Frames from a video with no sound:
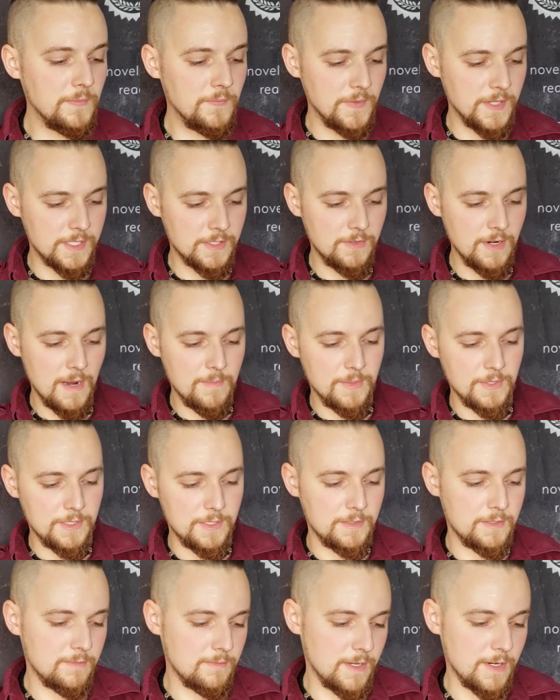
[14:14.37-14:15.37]
The
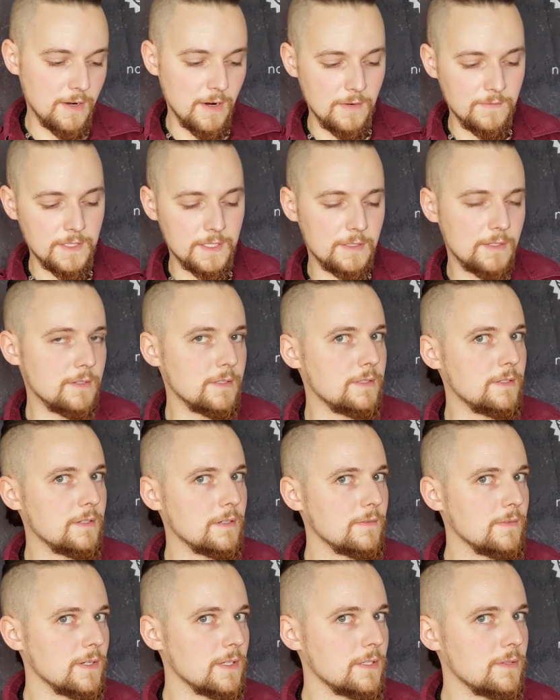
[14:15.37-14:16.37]
Scrappers and Harvesters
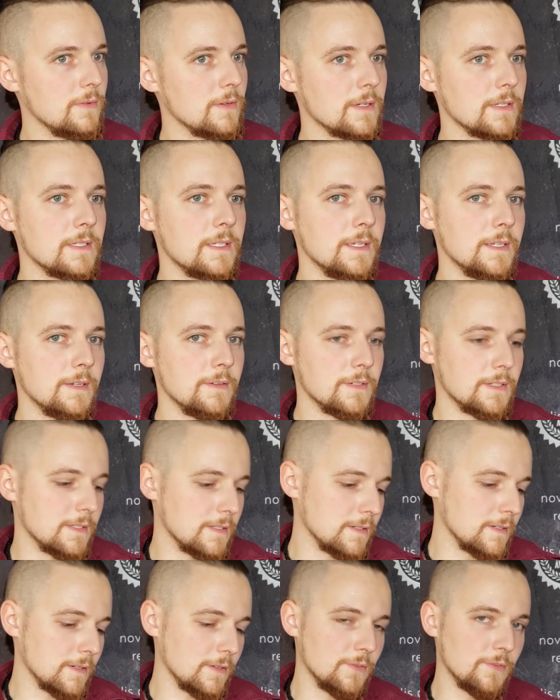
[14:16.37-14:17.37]
universe will continue
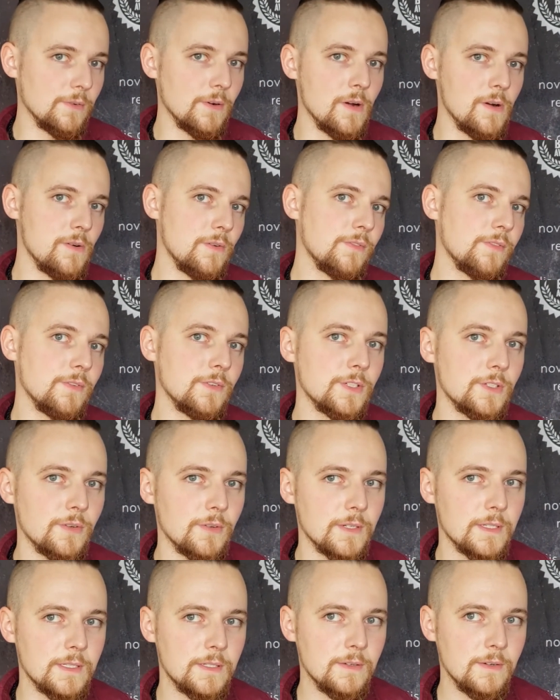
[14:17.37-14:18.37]
to grow through
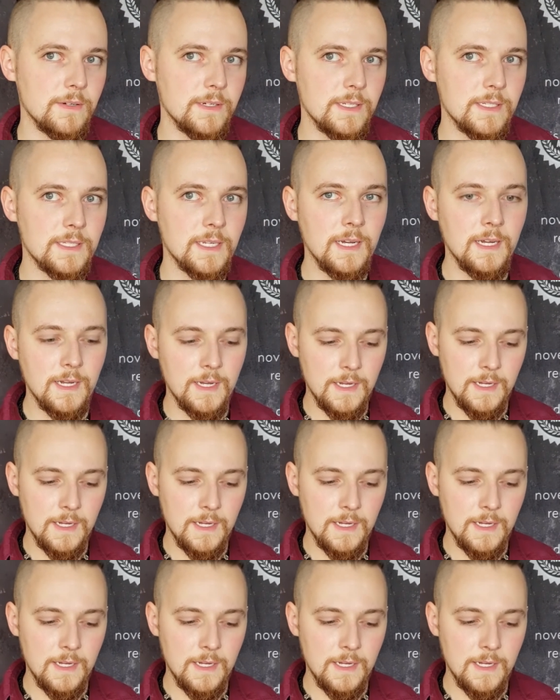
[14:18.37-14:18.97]
short stories,